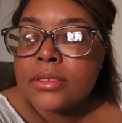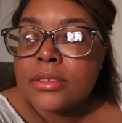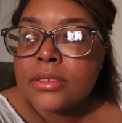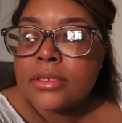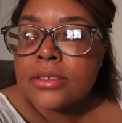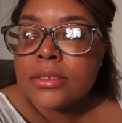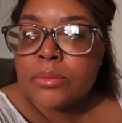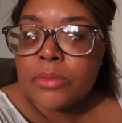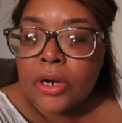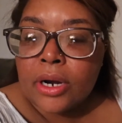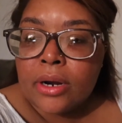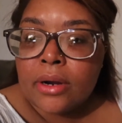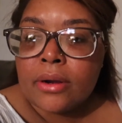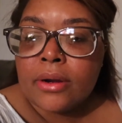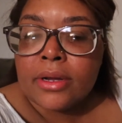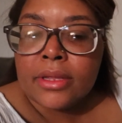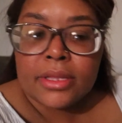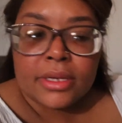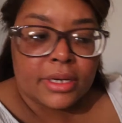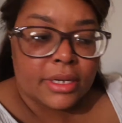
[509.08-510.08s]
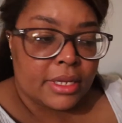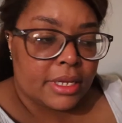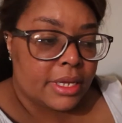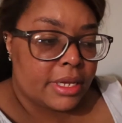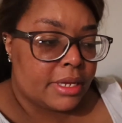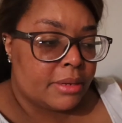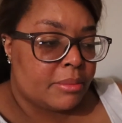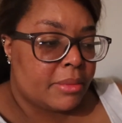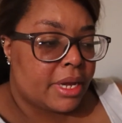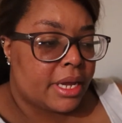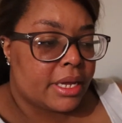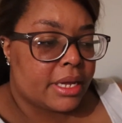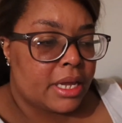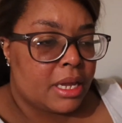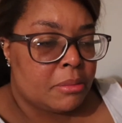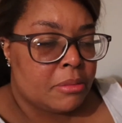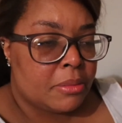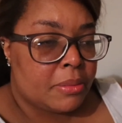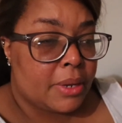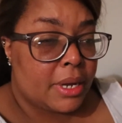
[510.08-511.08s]
tomorrow other than getting my
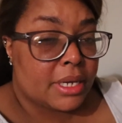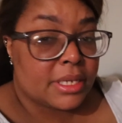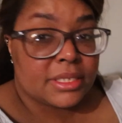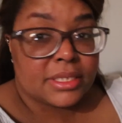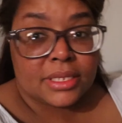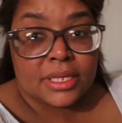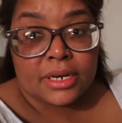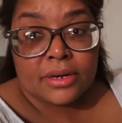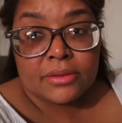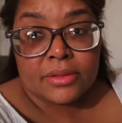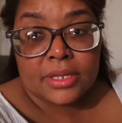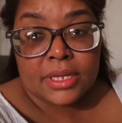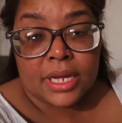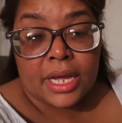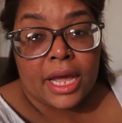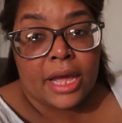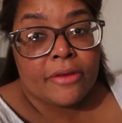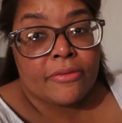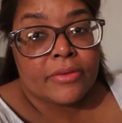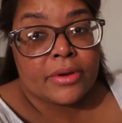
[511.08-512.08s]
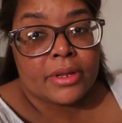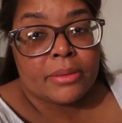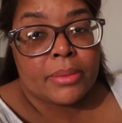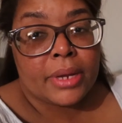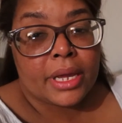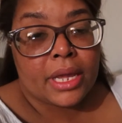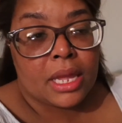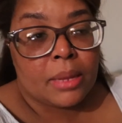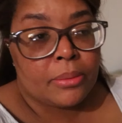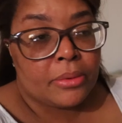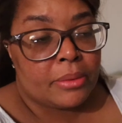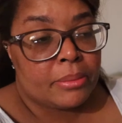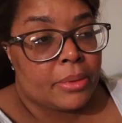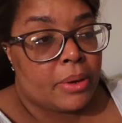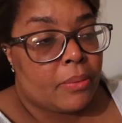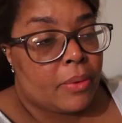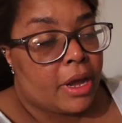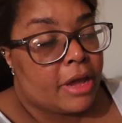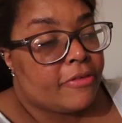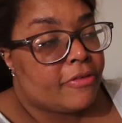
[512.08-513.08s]
cable boxes i don't think i have any my cable and
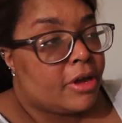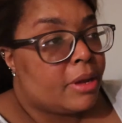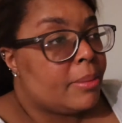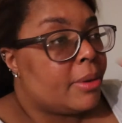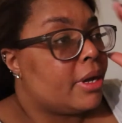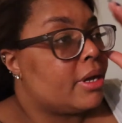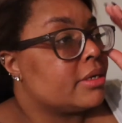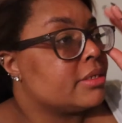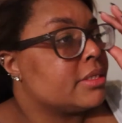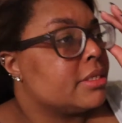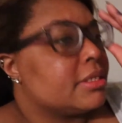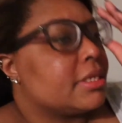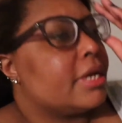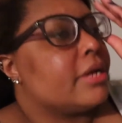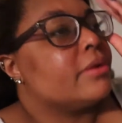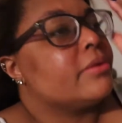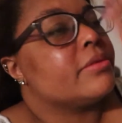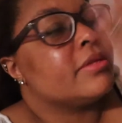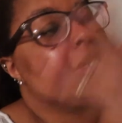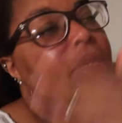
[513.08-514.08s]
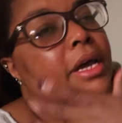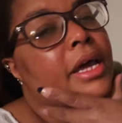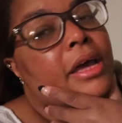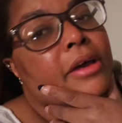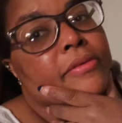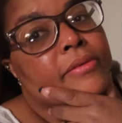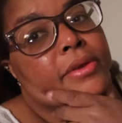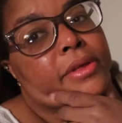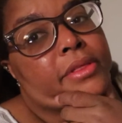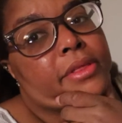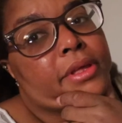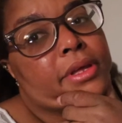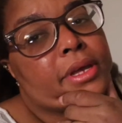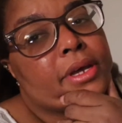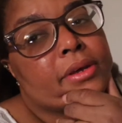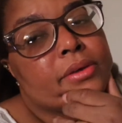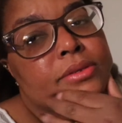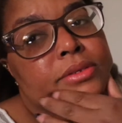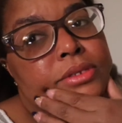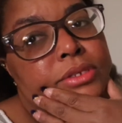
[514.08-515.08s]
my wi-fi boxes i don't think i have anything
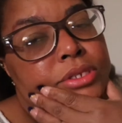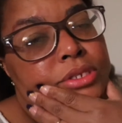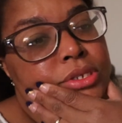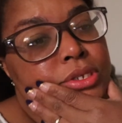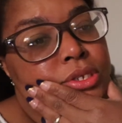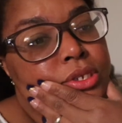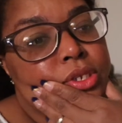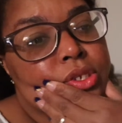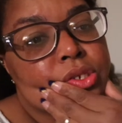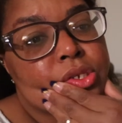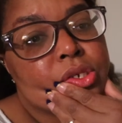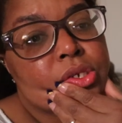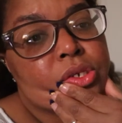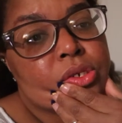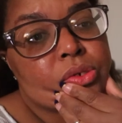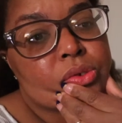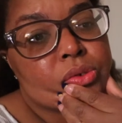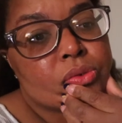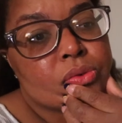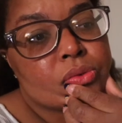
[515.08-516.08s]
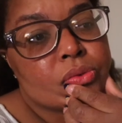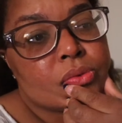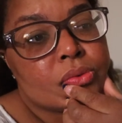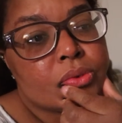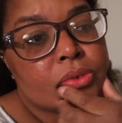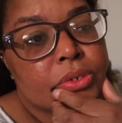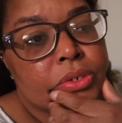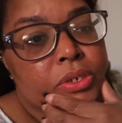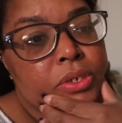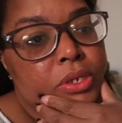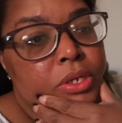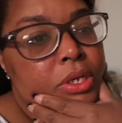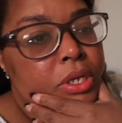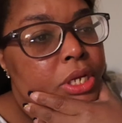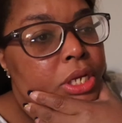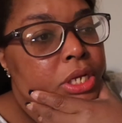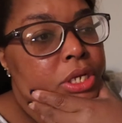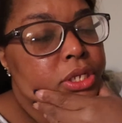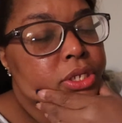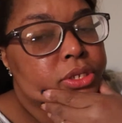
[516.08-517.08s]
else to do
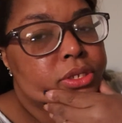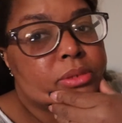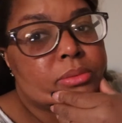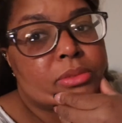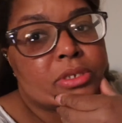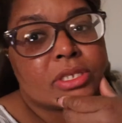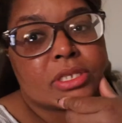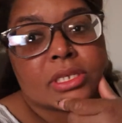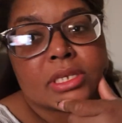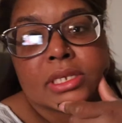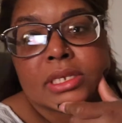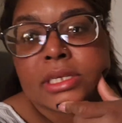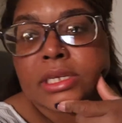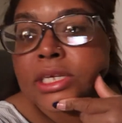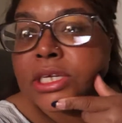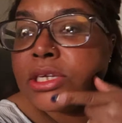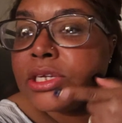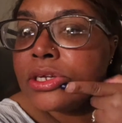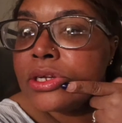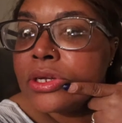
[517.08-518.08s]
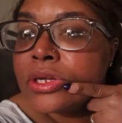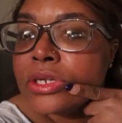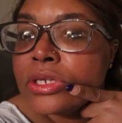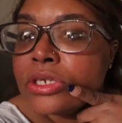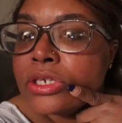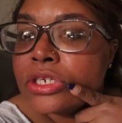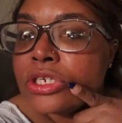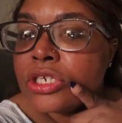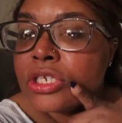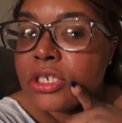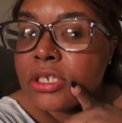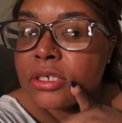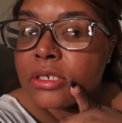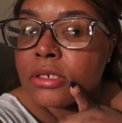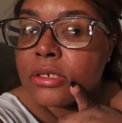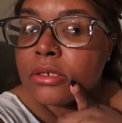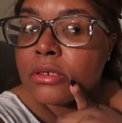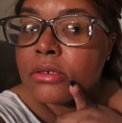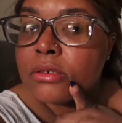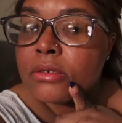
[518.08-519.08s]
so i'm just gonna
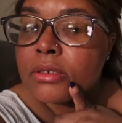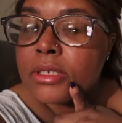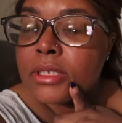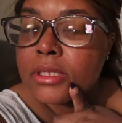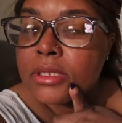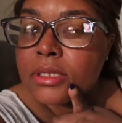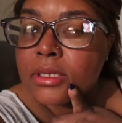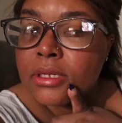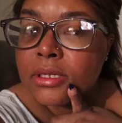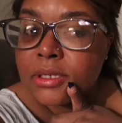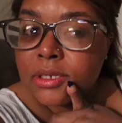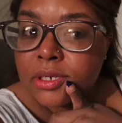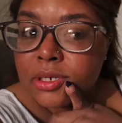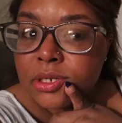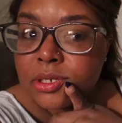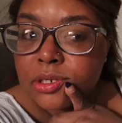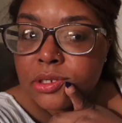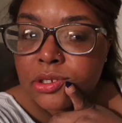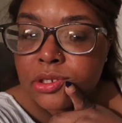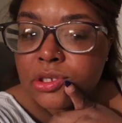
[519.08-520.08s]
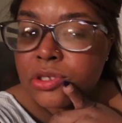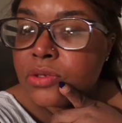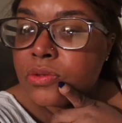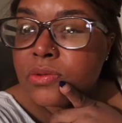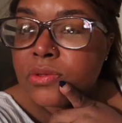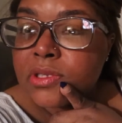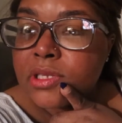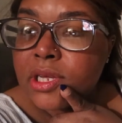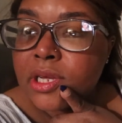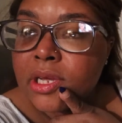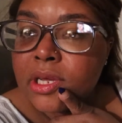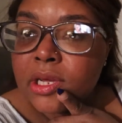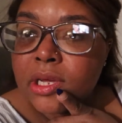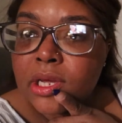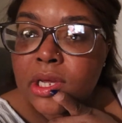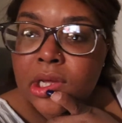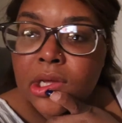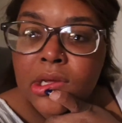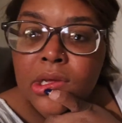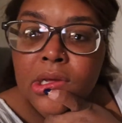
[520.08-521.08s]
chill and then tuesday